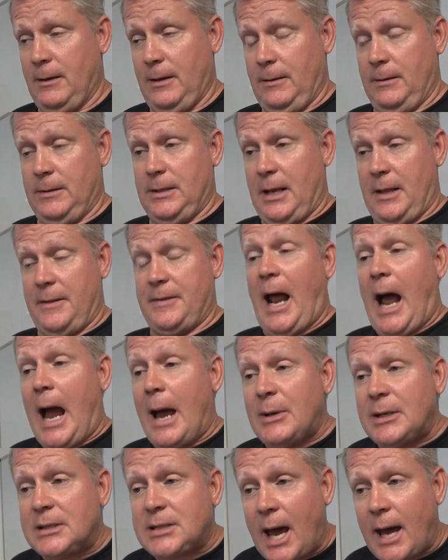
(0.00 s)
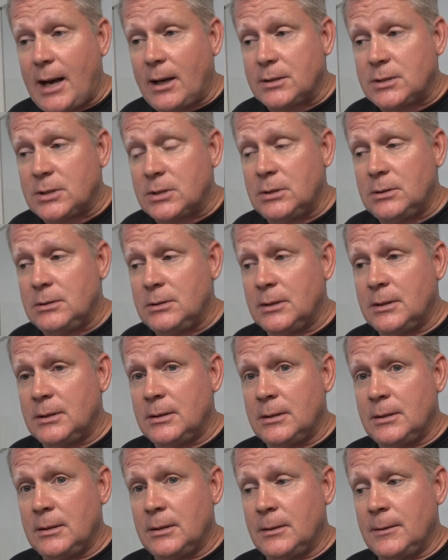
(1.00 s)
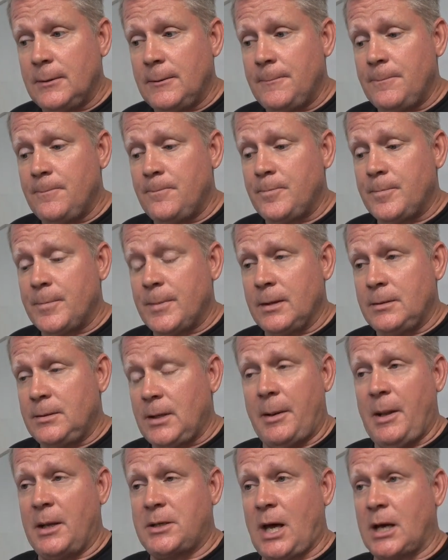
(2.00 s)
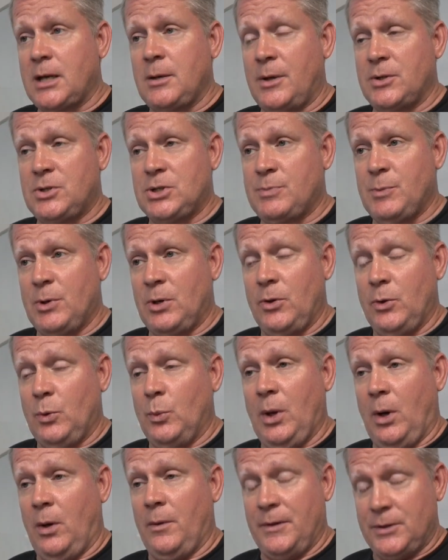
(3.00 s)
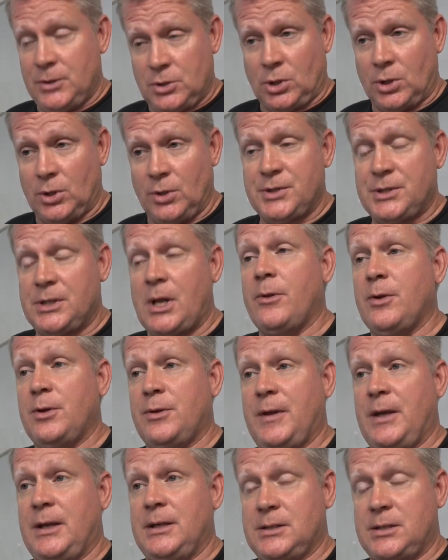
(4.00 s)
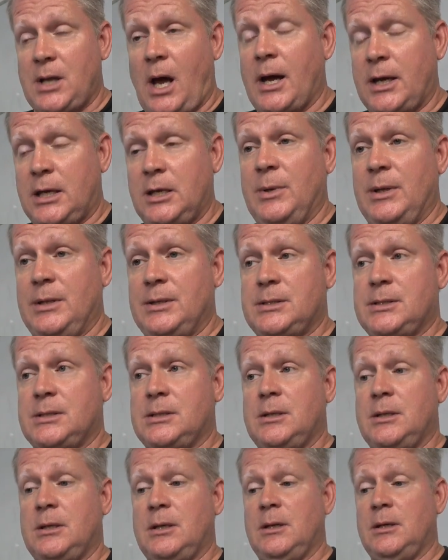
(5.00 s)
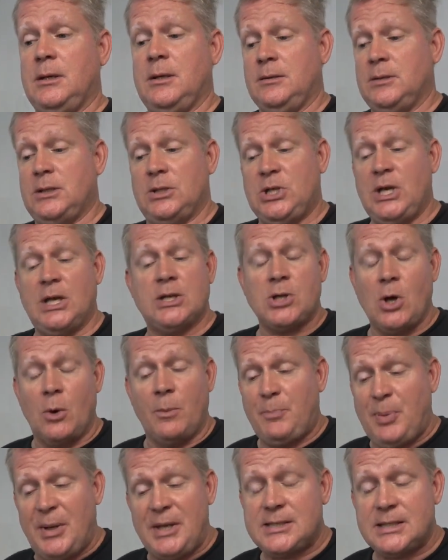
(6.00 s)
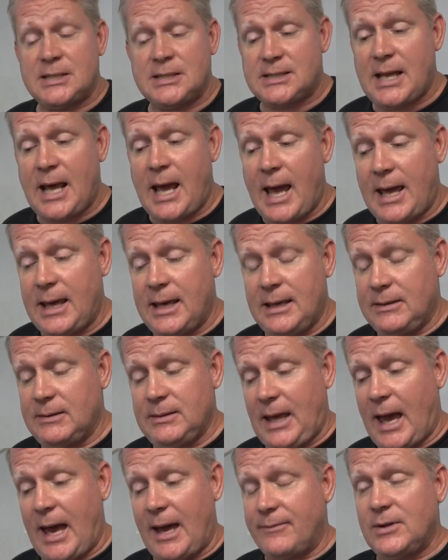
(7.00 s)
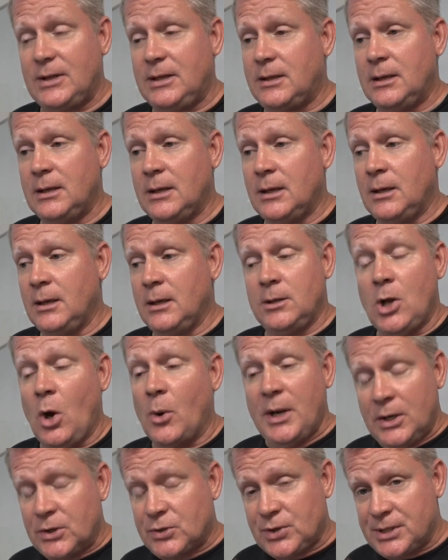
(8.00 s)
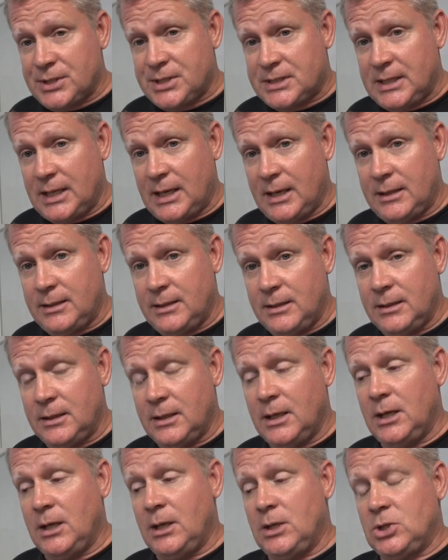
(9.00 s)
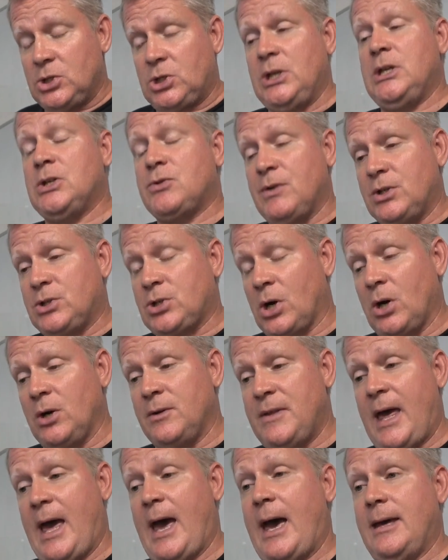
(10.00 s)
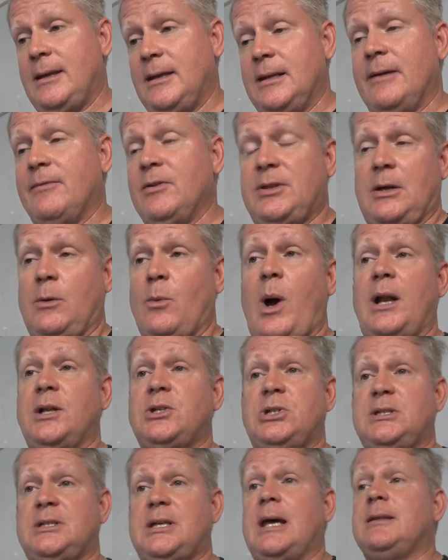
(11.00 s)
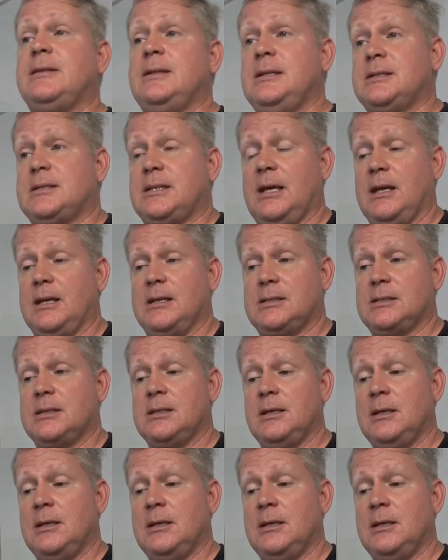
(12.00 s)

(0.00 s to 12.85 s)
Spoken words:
that I'm entitled to. Now, I'm not talking about just merely the will, the journals and other things, documents that she has no business to having, no interest in. She's returned that and everything. Why does she take these things?